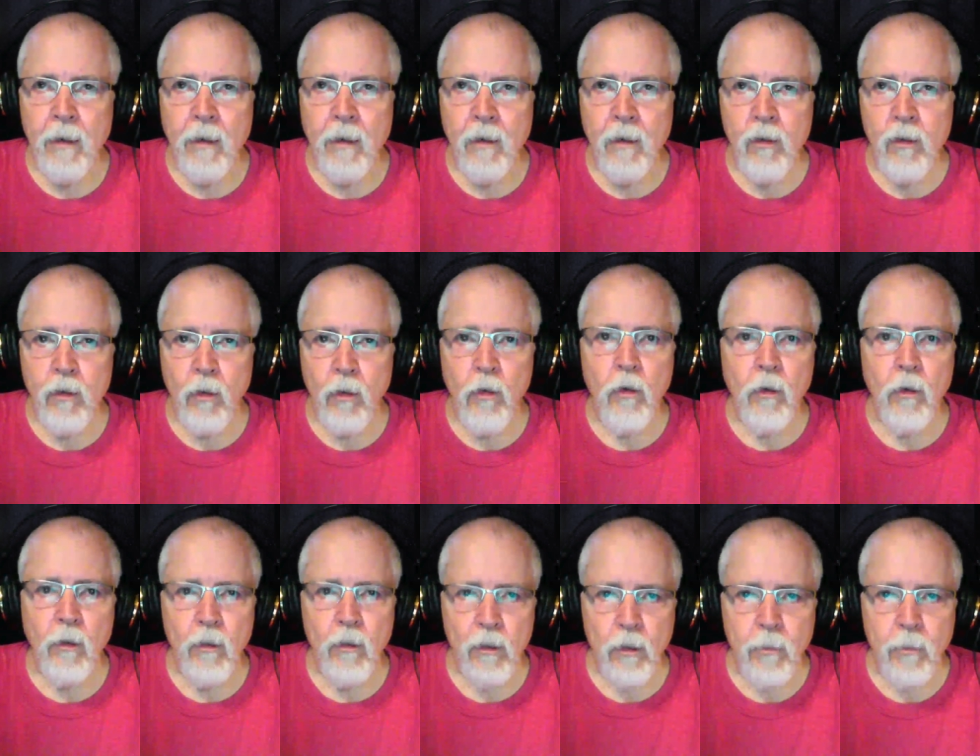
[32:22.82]

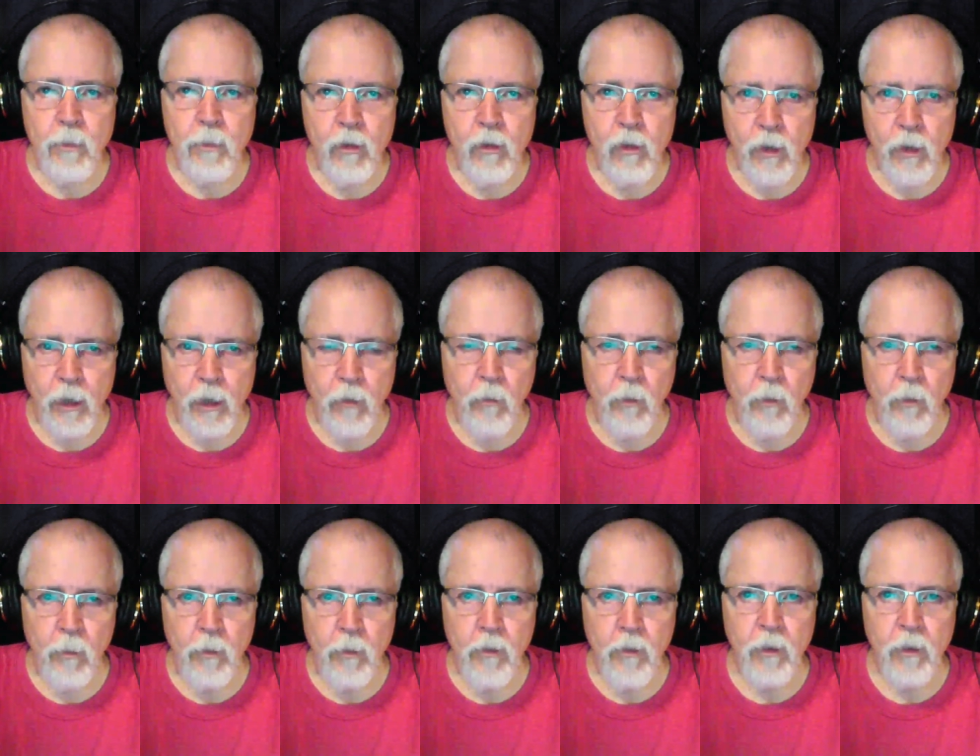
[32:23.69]
journalism in general,
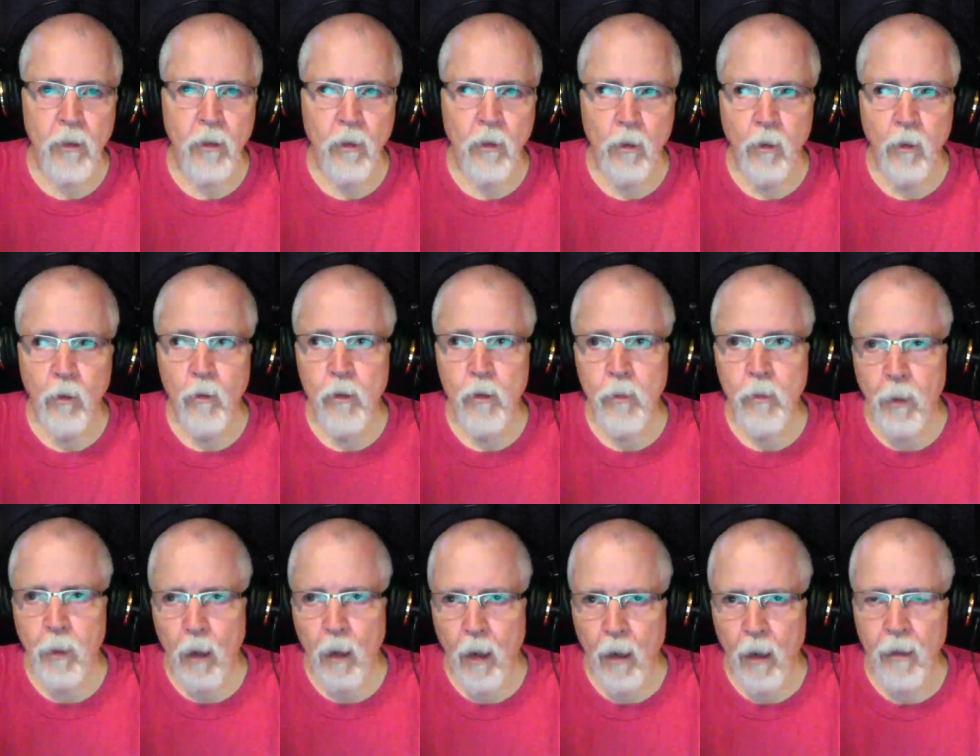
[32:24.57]
which includes
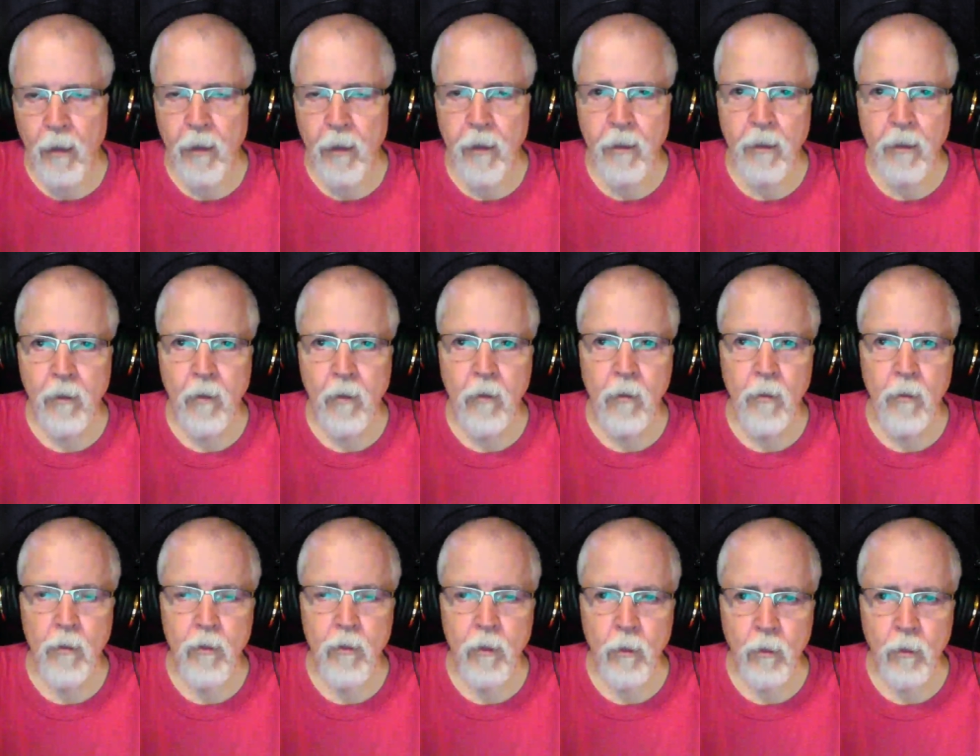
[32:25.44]
blogging and
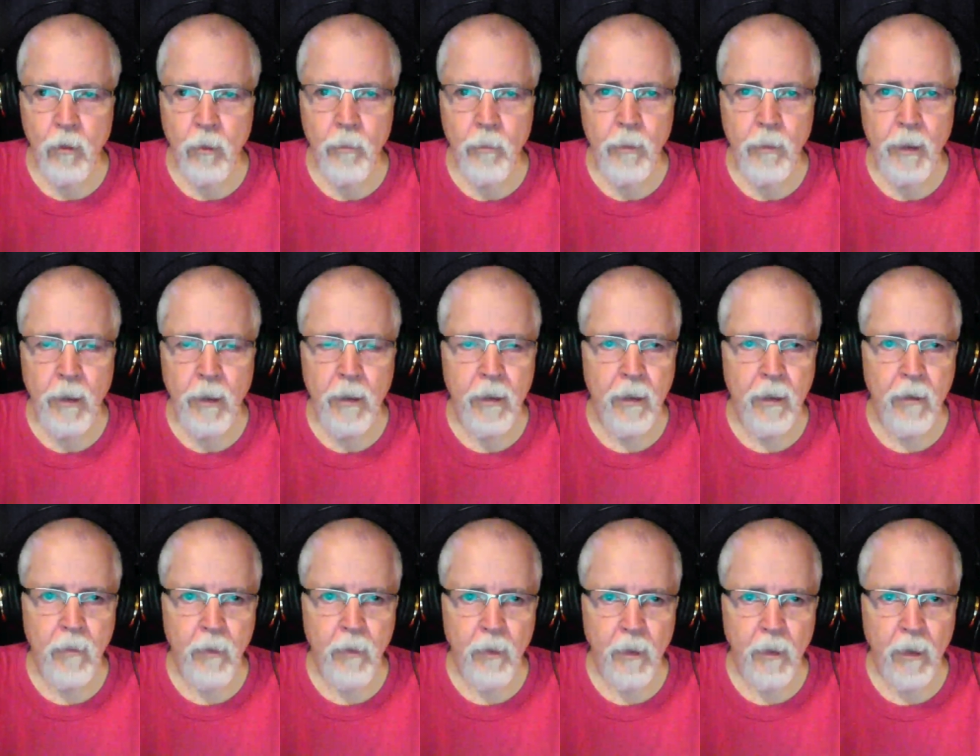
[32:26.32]
includes social media and
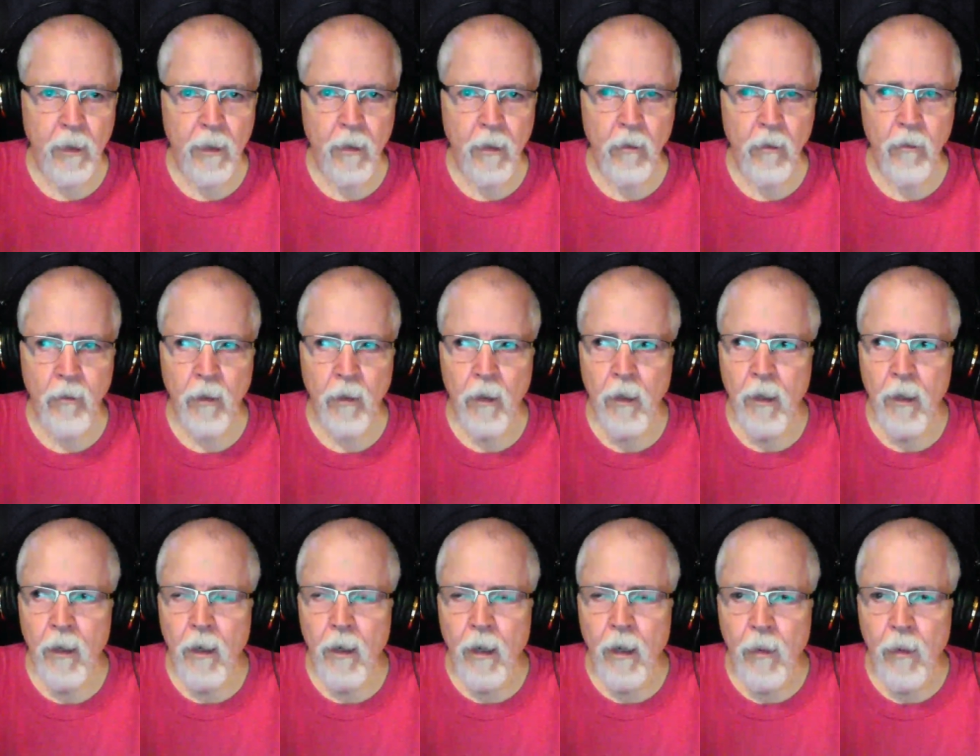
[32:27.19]
everything else,
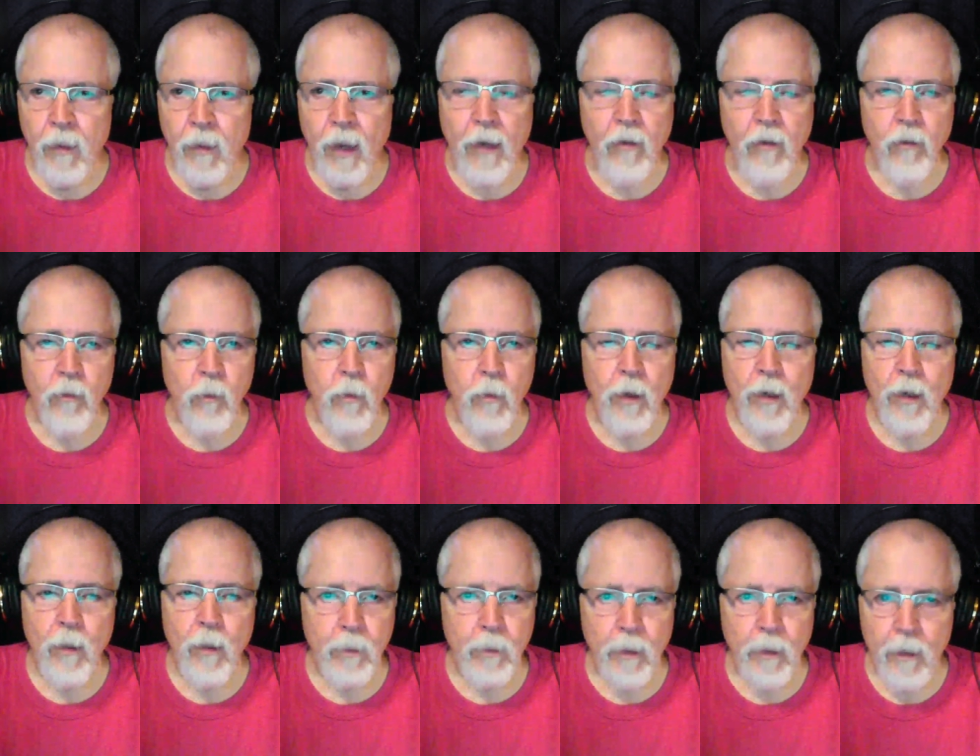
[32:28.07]
that is way
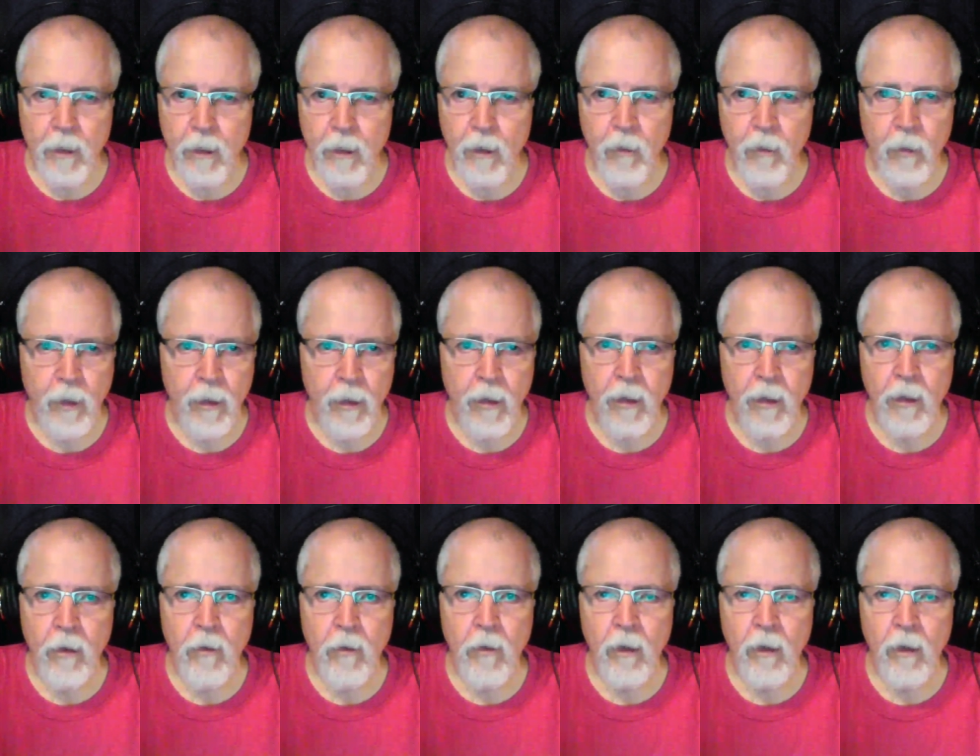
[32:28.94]
up in the air right now.